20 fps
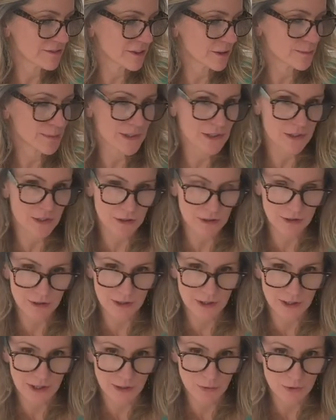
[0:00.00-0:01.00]

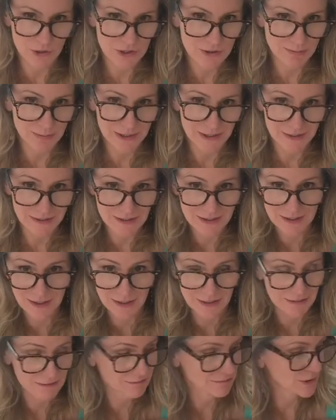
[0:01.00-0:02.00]
obscurity, which means
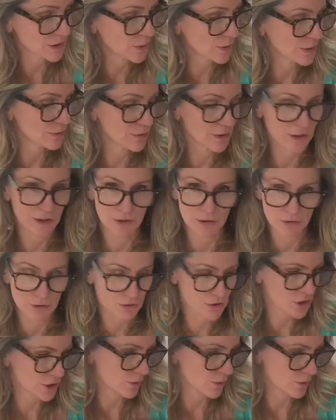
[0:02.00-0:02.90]
that no one really knew who she